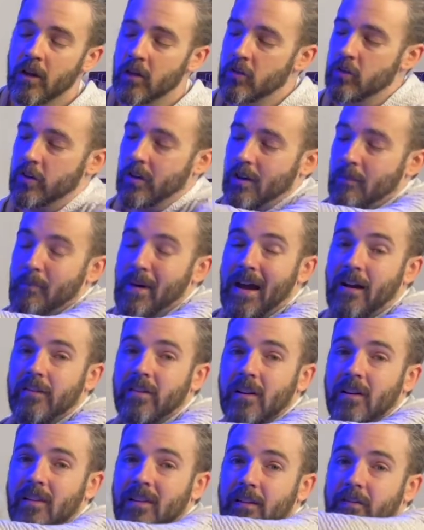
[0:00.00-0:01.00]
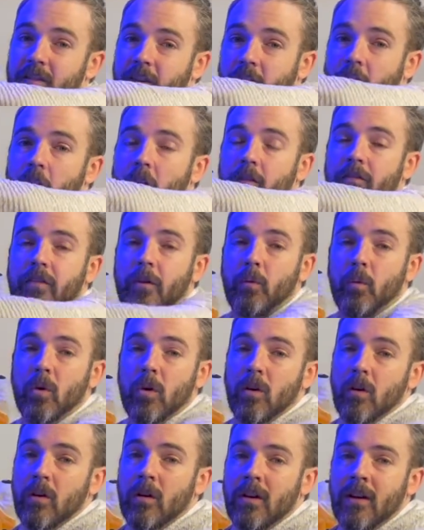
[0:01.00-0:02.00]
you can mount it, lift it off the
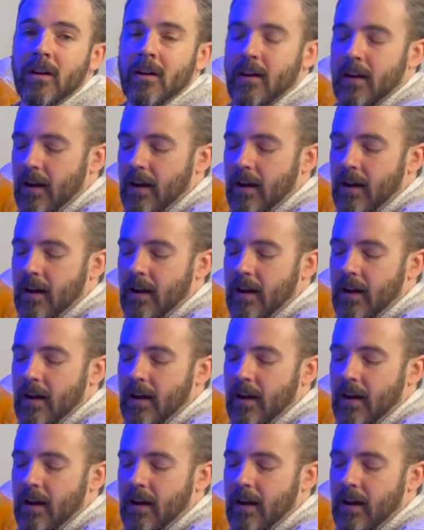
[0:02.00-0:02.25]
wall,